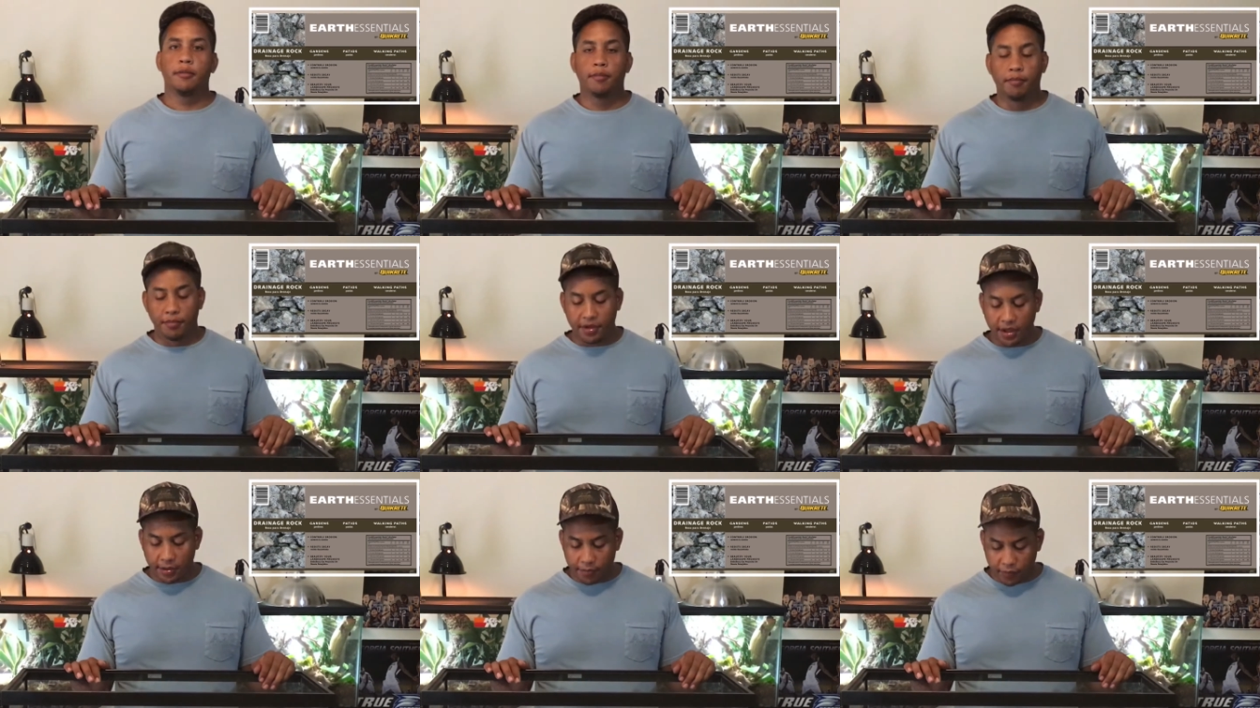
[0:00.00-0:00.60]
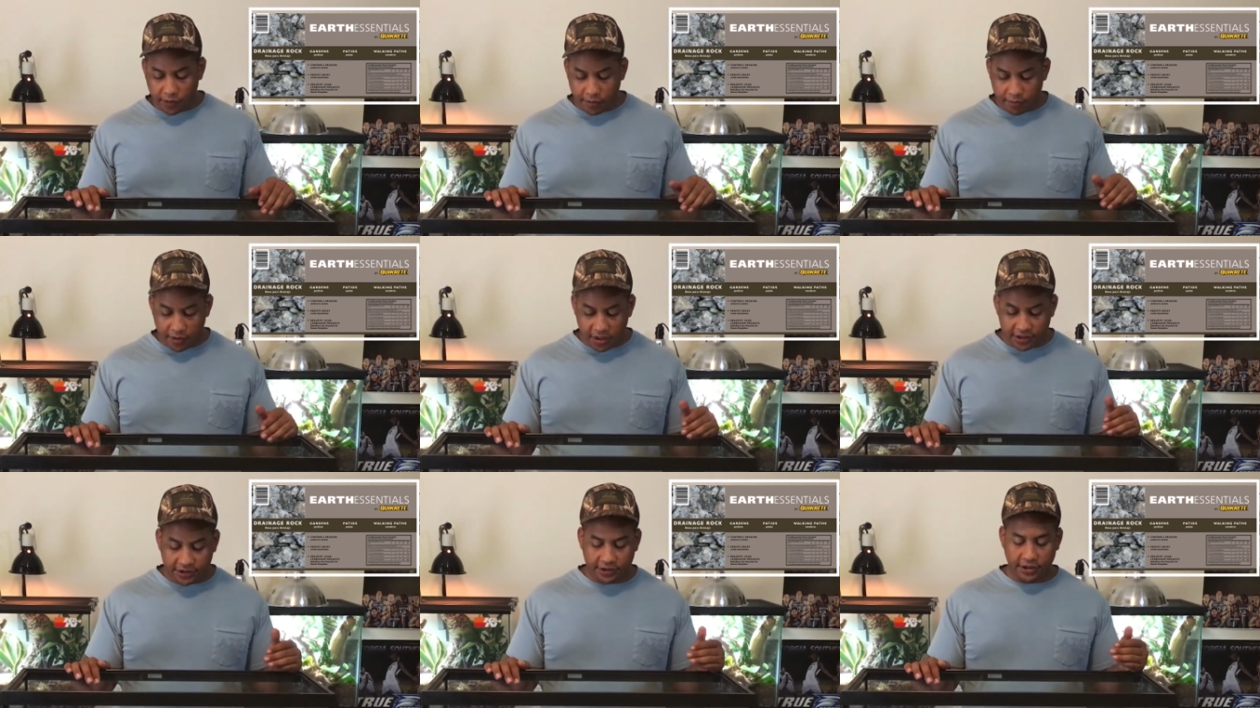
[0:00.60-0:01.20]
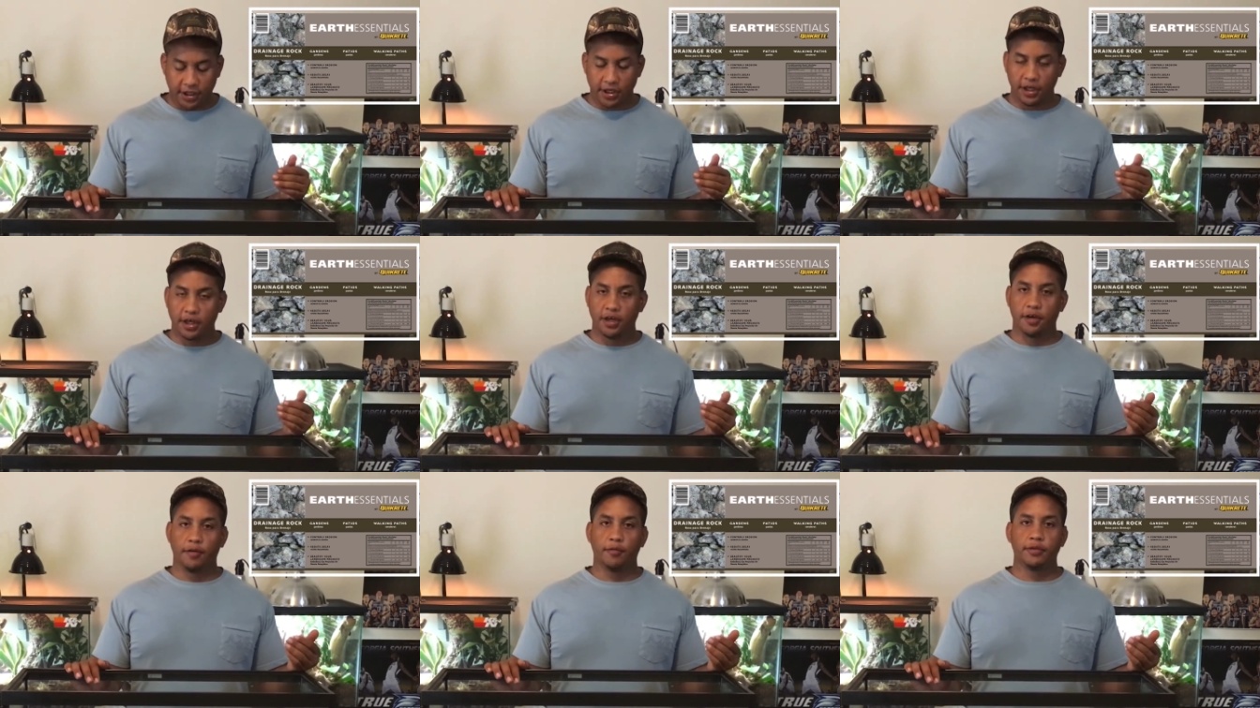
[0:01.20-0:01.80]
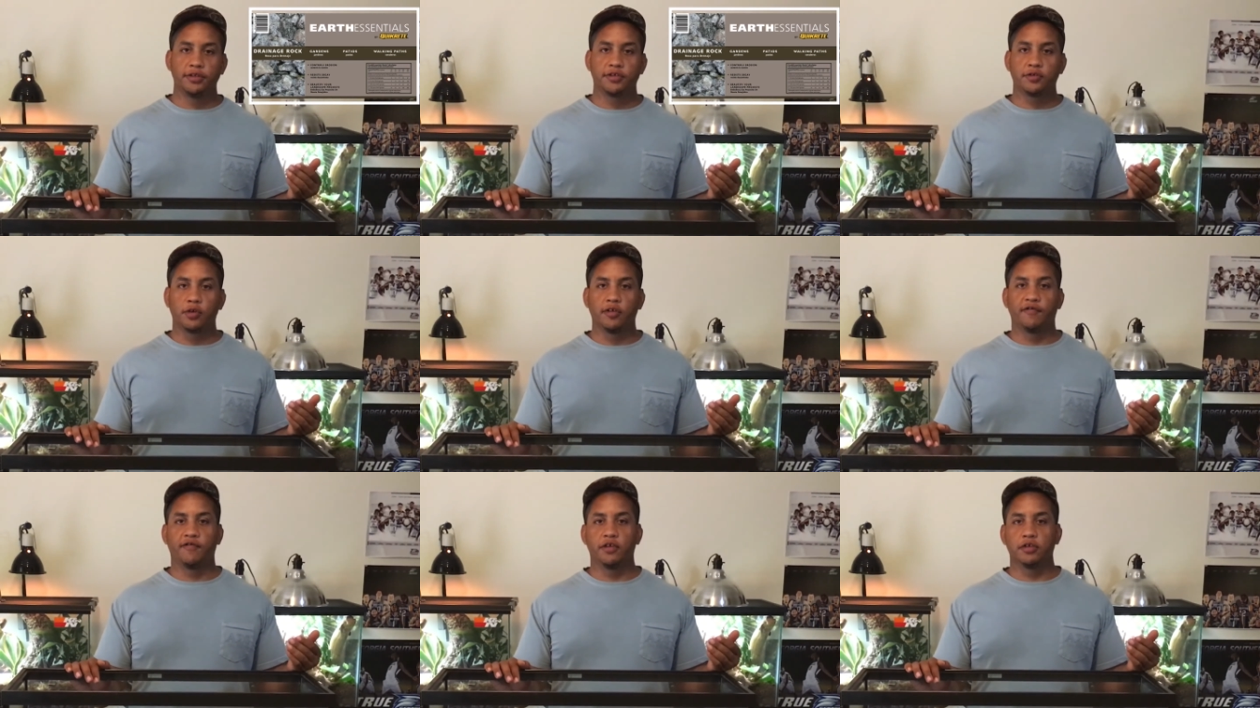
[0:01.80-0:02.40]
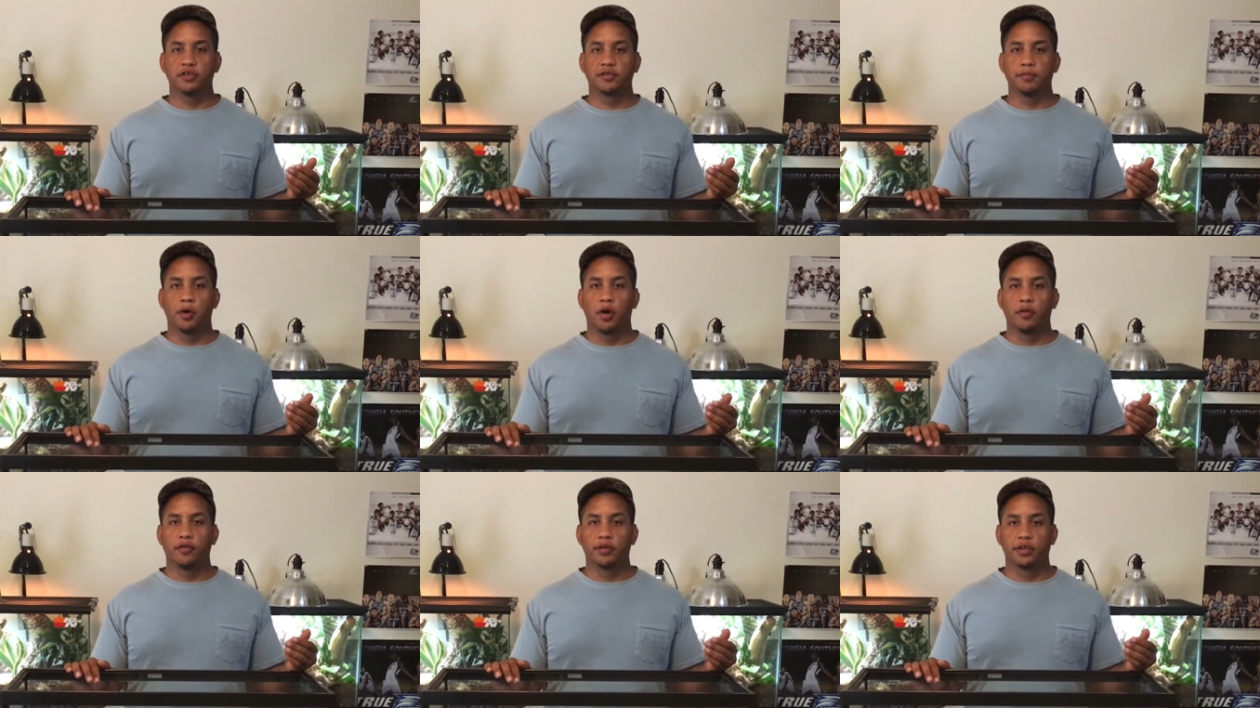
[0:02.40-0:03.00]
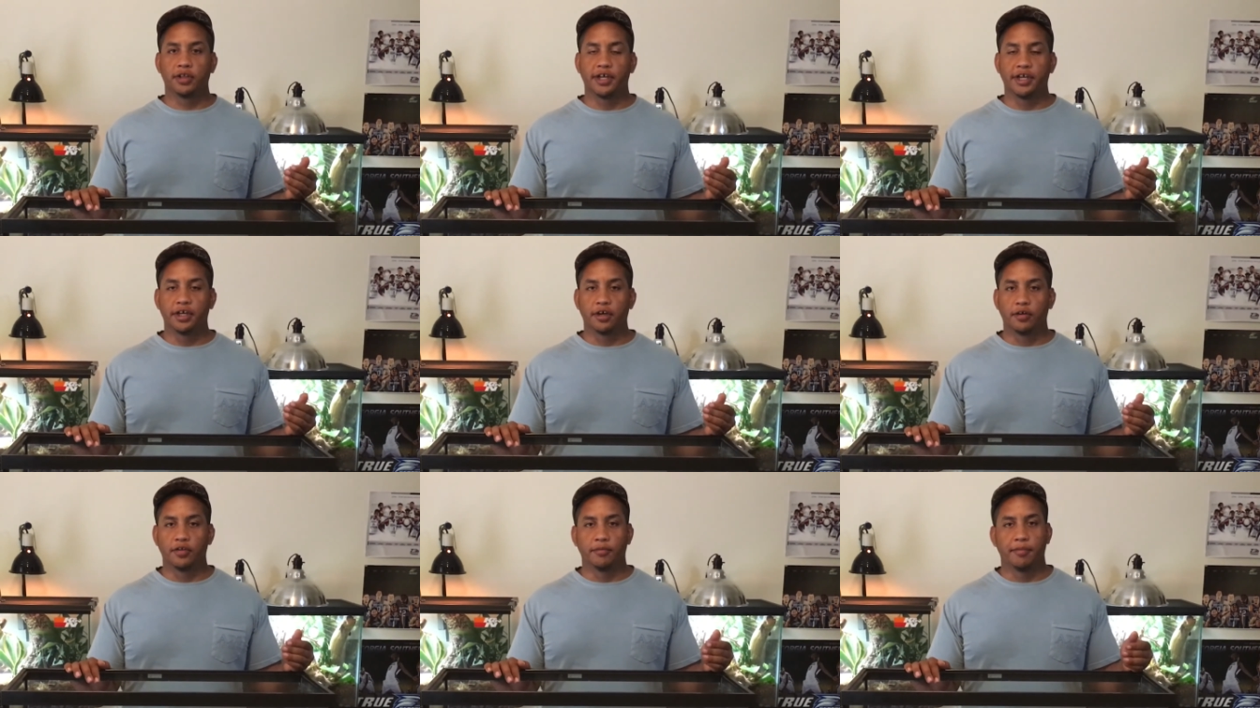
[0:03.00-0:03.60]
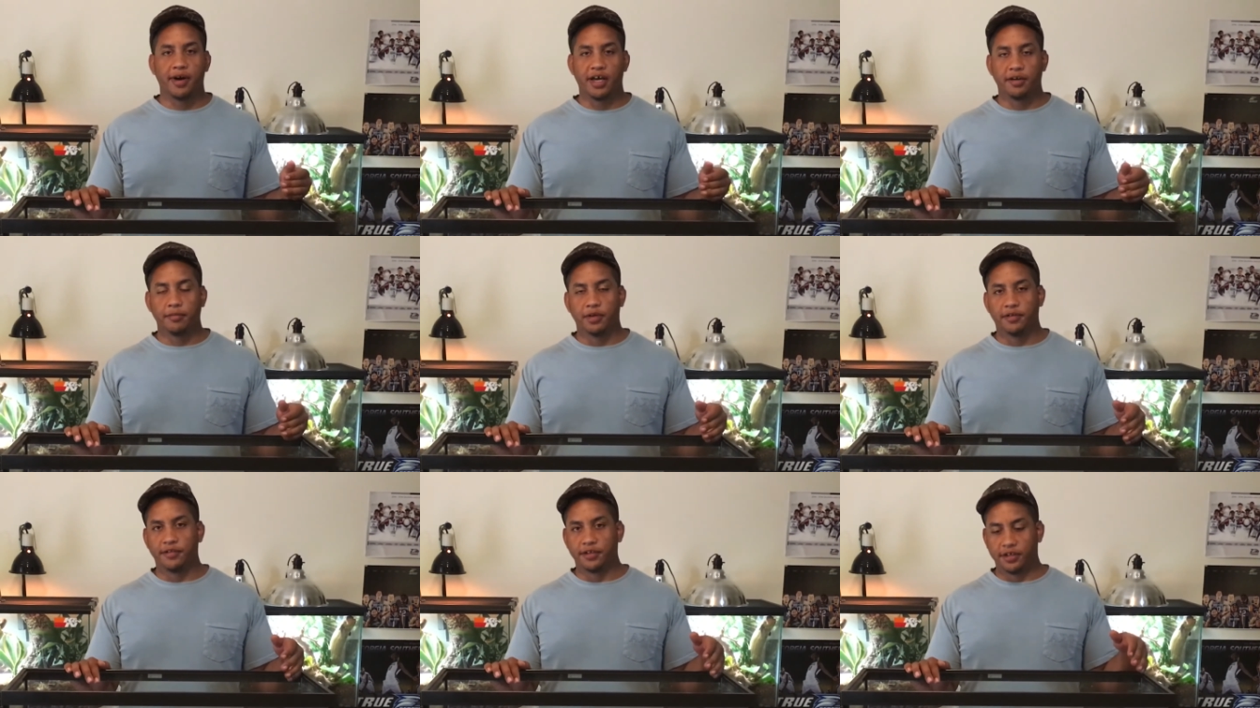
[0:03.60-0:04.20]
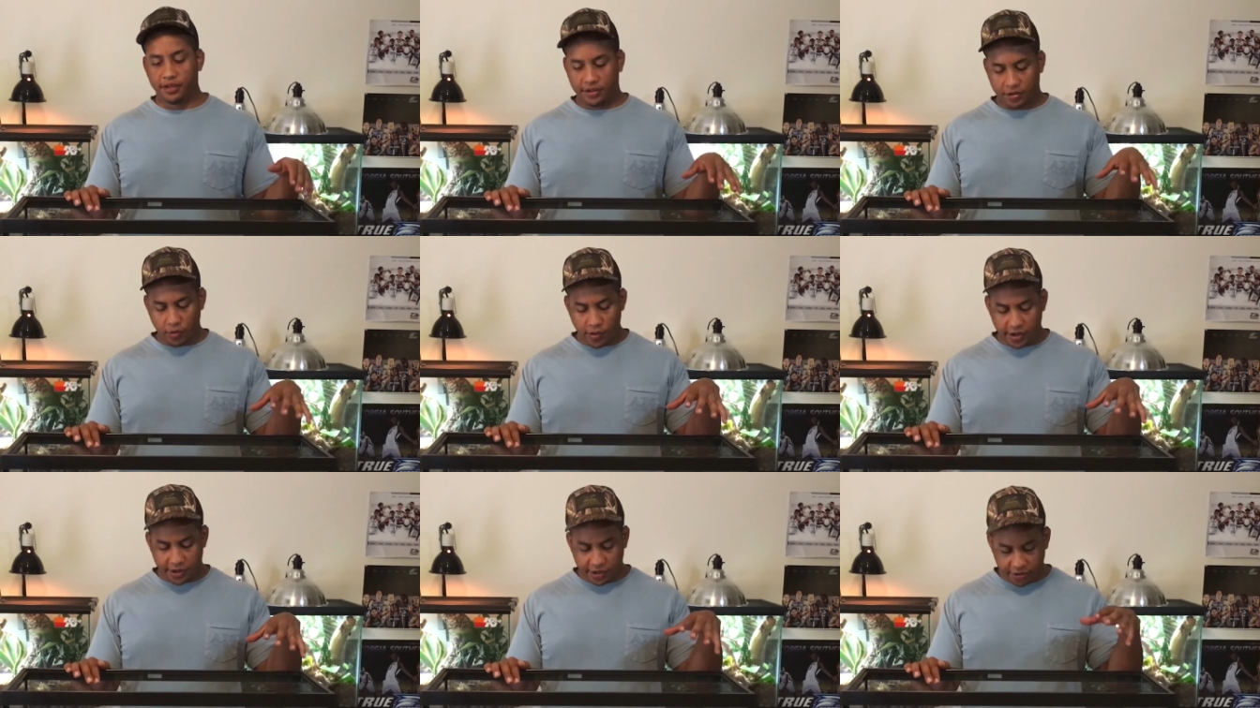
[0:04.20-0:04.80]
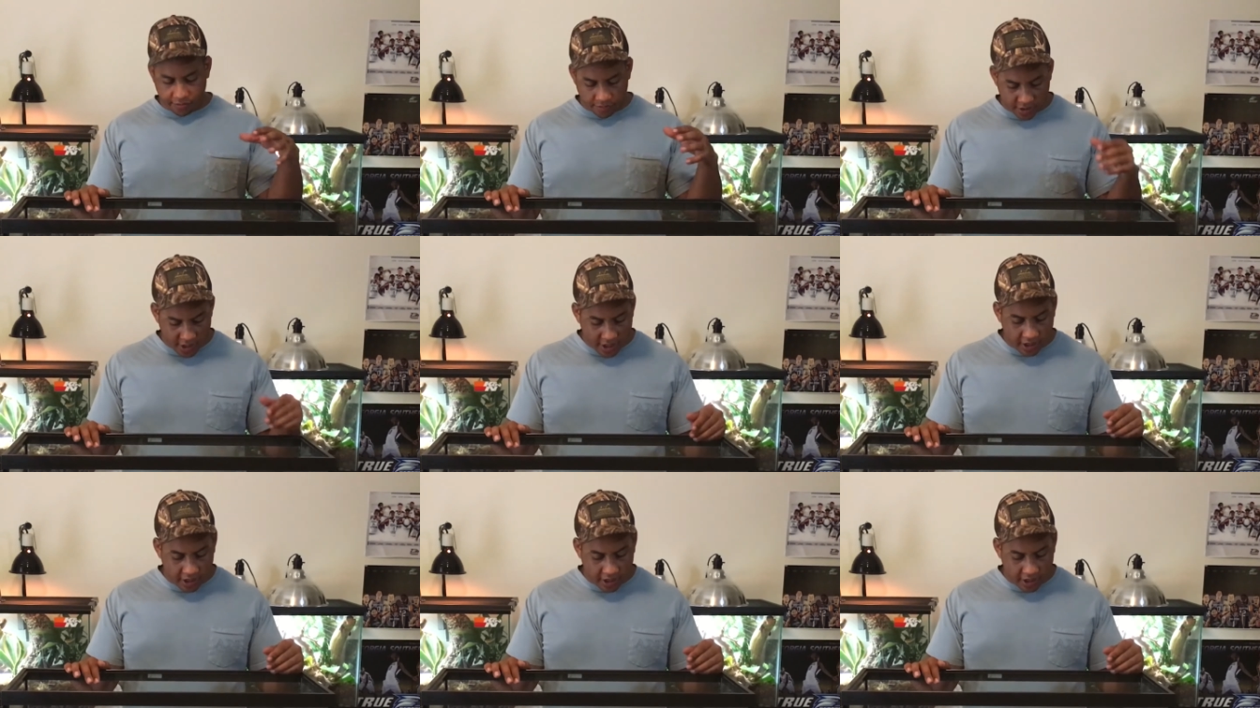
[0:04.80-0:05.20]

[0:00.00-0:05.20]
But yeah, pretty much, uh, we're just gonna fill a small little layer on the bottom of the aquarium.